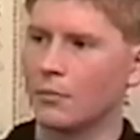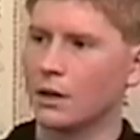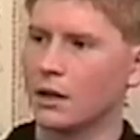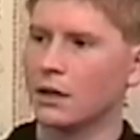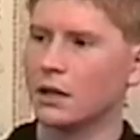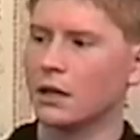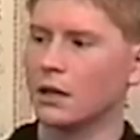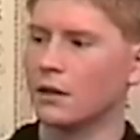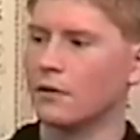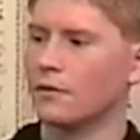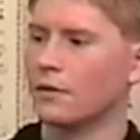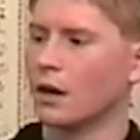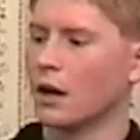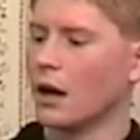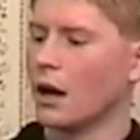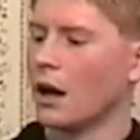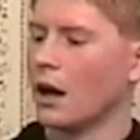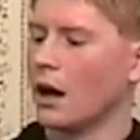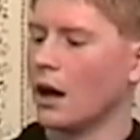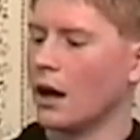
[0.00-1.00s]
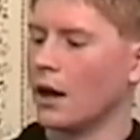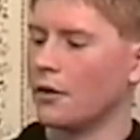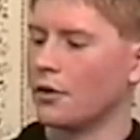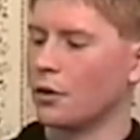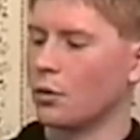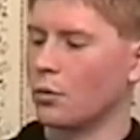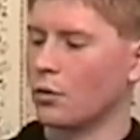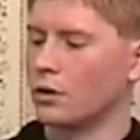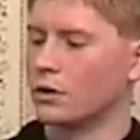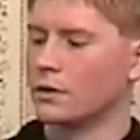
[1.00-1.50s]
believe at
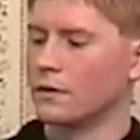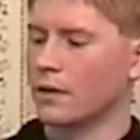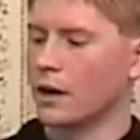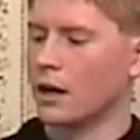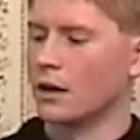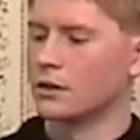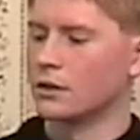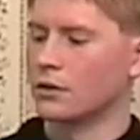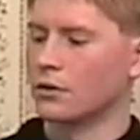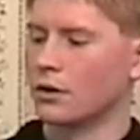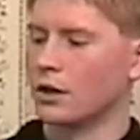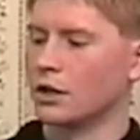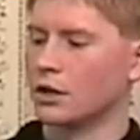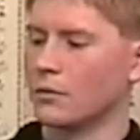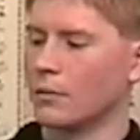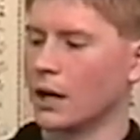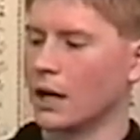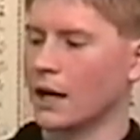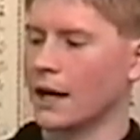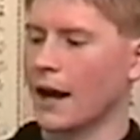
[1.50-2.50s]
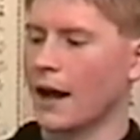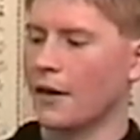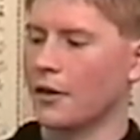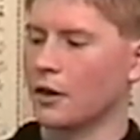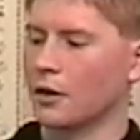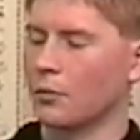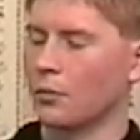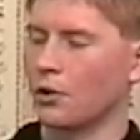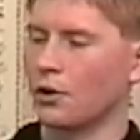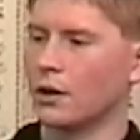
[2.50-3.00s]
the words of consecration by a
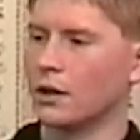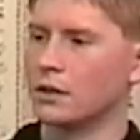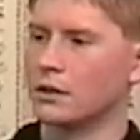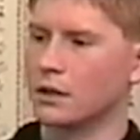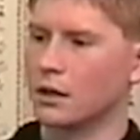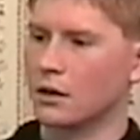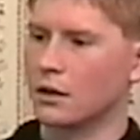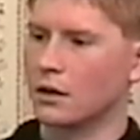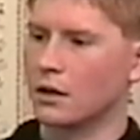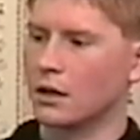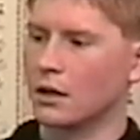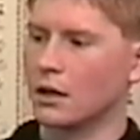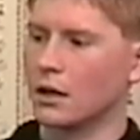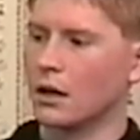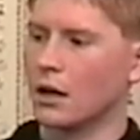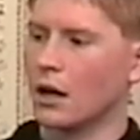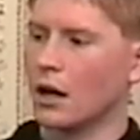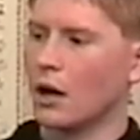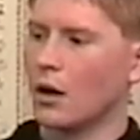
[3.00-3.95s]
Catholic priest that the